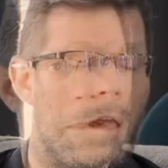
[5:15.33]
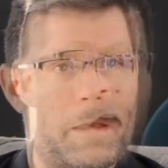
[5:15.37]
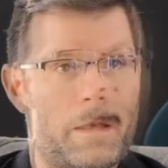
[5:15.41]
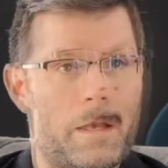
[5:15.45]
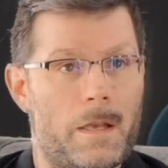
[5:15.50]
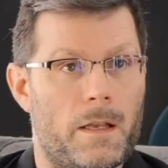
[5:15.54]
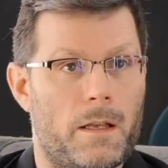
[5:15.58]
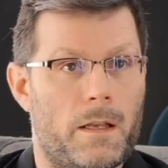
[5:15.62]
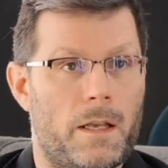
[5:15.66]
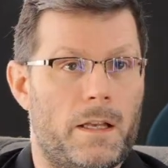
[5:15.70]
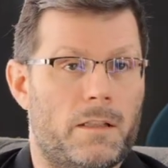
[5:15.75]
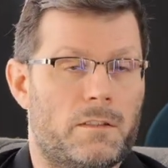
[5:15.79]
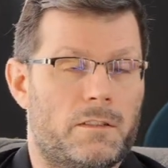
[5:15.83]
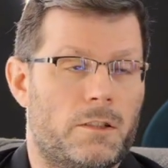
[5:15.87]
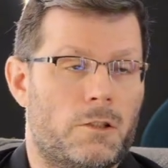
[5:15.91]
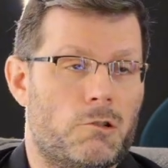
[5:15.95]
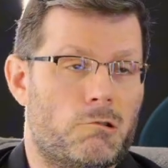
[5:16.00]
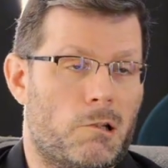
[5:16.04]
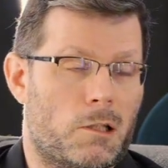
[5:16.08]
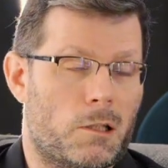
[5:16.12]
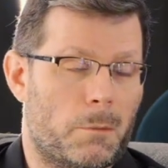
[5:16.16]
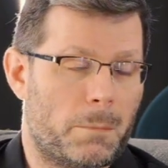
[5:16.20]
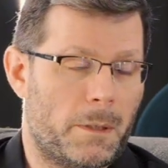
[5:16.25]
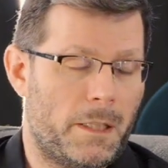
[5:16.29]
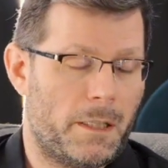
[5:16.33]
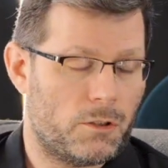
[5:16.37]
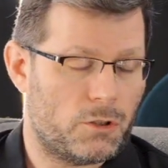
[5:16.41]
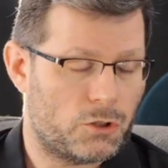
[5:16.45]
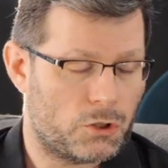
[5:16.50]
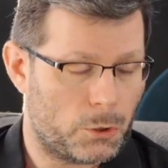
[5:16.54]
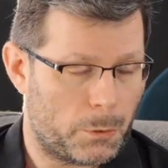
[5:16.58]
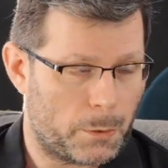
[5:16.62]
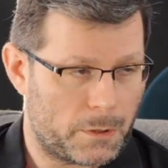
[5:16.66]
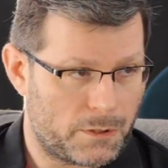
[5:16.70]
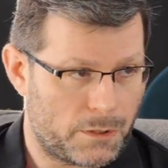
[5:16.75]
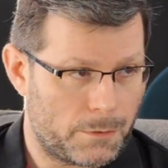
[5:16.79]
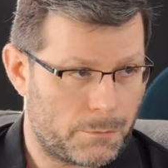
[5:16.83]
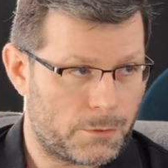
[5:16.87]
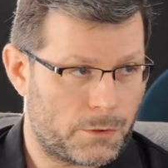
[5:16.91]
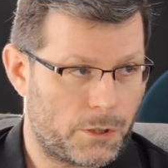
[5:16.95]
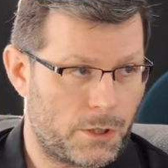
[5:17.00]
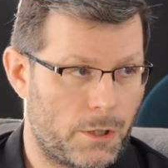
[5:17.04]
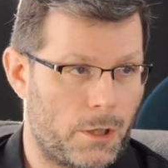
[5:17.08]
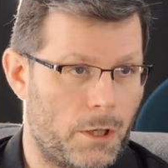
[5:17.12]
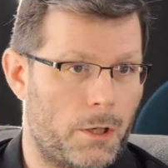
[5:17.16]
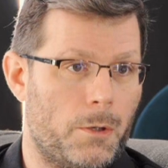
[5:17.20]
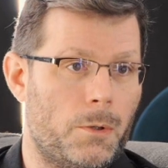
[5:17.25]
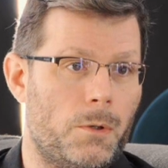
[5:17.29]
It's incredibly intuitive
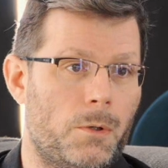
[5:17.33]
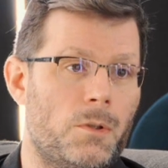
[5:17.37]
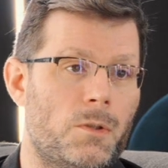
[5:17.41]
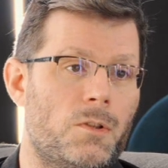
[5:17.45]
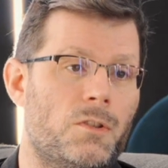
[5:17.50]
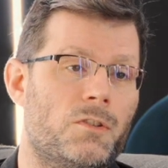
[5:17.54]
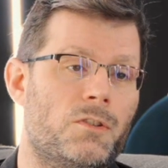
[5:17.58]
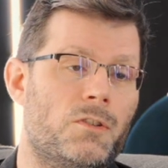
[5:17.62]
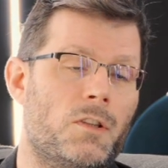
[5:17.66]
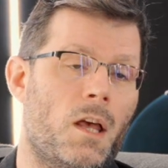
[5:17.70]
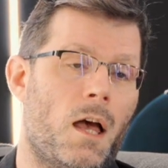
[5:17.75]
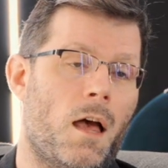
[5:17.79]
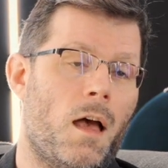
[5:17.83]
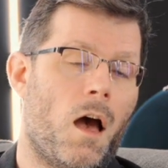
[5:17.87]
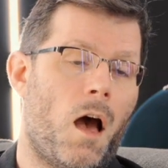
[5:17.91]
to use.